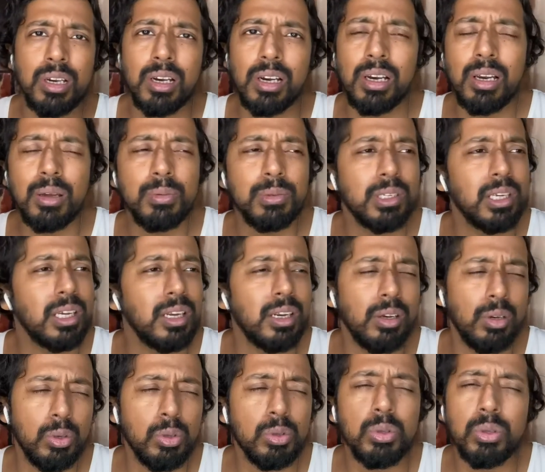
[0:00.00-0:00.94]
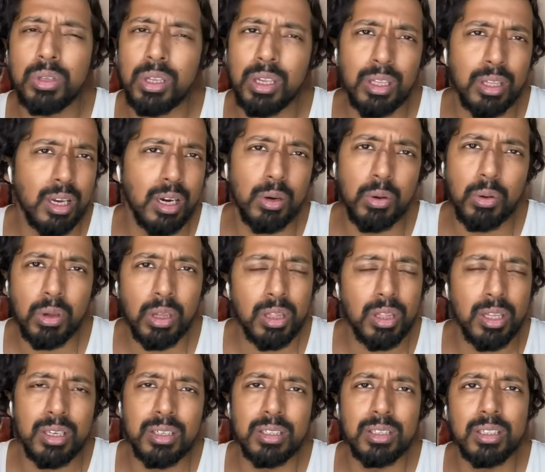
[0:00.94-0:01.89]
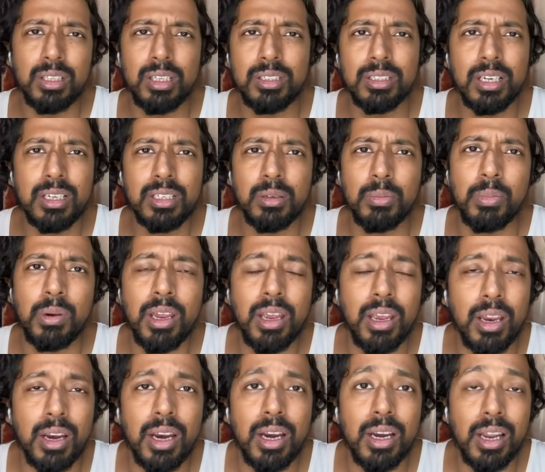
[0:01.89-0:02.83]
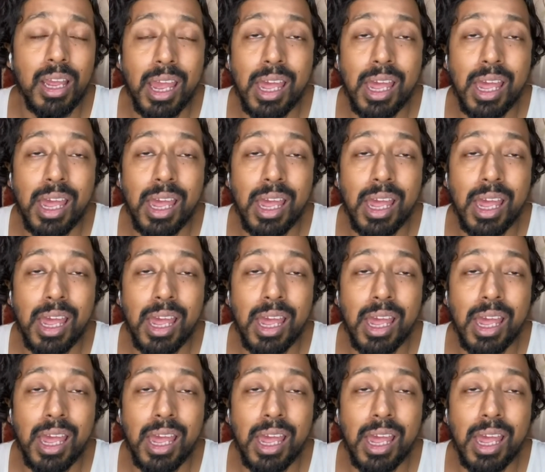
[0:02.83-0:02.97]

clips and used to think that, okay, these guys are playing great.